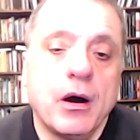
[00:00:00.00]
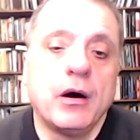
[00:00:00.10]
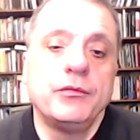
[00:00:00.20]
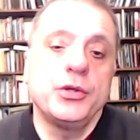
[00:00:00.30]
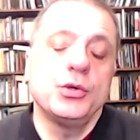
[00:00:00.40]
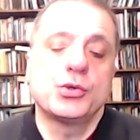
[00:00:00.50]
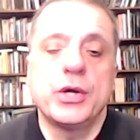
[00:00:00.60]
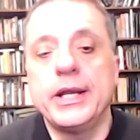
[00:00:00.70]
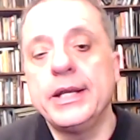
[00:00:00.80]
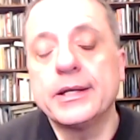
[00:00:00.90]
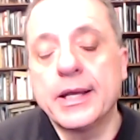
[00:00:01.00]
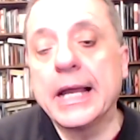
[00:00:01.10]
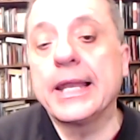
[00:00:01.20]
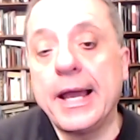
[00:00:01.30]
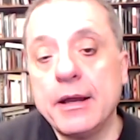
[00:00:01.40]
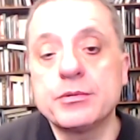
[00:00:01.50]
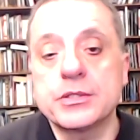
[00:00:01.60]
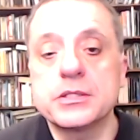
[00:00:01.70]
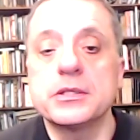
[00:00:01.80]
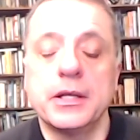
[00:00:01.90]
of a Ukrainian
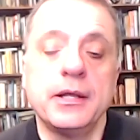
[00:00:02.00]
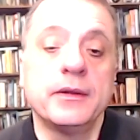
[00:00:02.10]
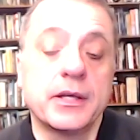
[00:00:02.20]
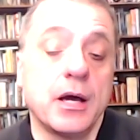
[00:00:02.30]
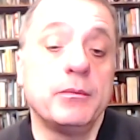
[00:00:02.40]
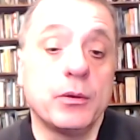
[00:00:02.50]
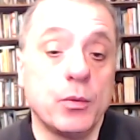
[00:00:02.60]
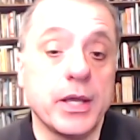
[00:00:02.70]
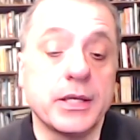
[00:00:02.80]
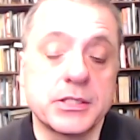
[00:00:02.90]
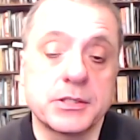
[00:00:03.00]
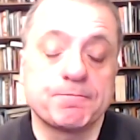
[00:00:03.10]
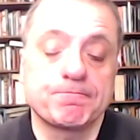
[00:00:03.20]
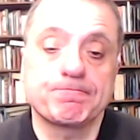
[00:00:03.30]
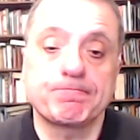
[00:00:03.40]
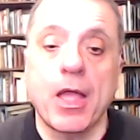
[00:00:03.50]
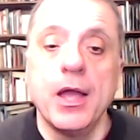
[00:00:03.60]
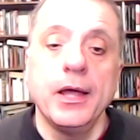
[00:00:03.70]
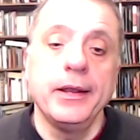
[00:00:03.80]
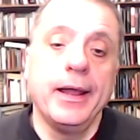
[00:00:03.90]
collapse in the coming weeks.
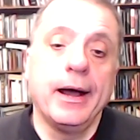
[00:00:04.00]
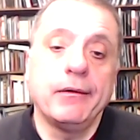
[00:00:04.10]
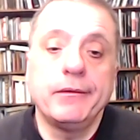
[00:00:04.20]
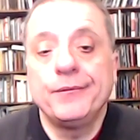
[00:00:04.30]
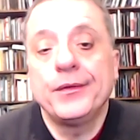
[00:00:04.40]
Now,